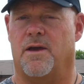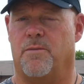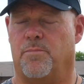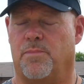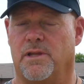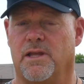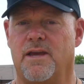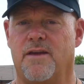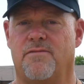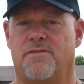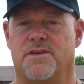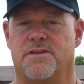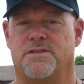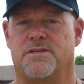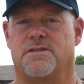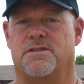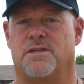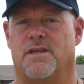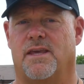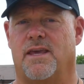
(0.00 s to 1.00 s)
believe this
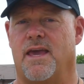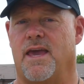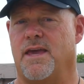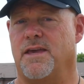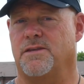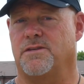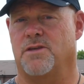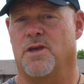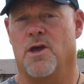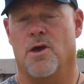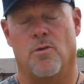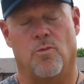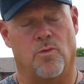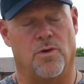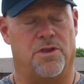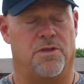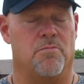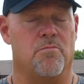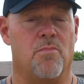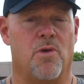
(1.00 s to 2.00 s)
is the case
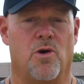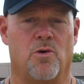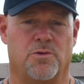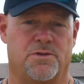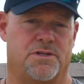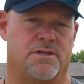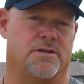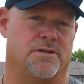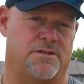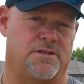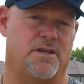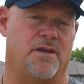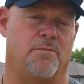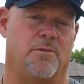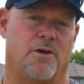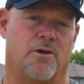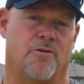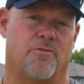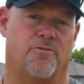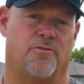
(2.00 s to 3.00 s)
with most C
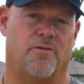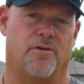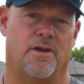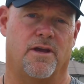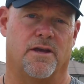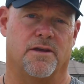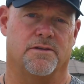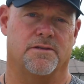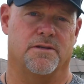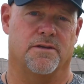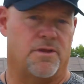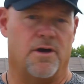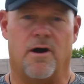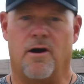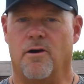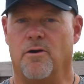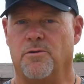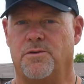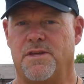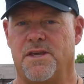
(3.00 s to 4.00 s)
B O F R I As. The
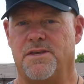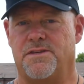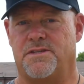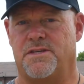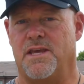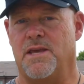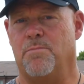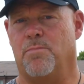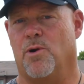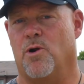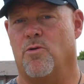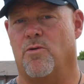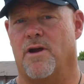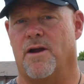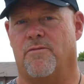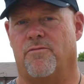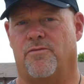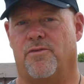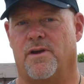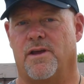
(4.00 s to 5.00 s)
R O T C program
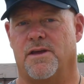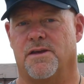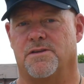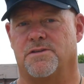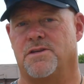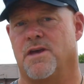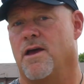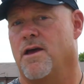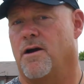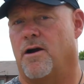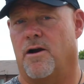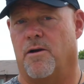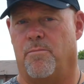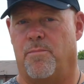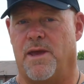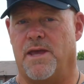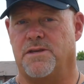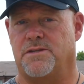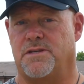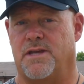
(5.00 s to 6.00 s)
F R I As are
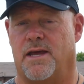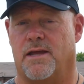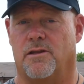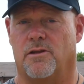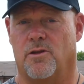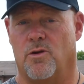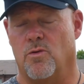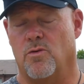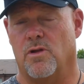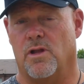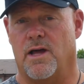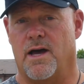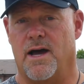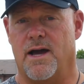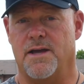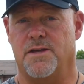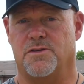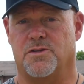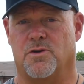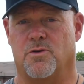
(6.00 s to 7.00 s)
based at local
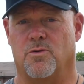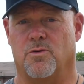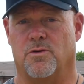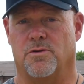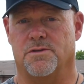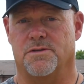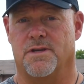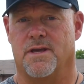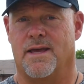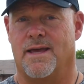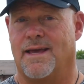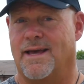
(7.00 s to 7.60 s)
high schools.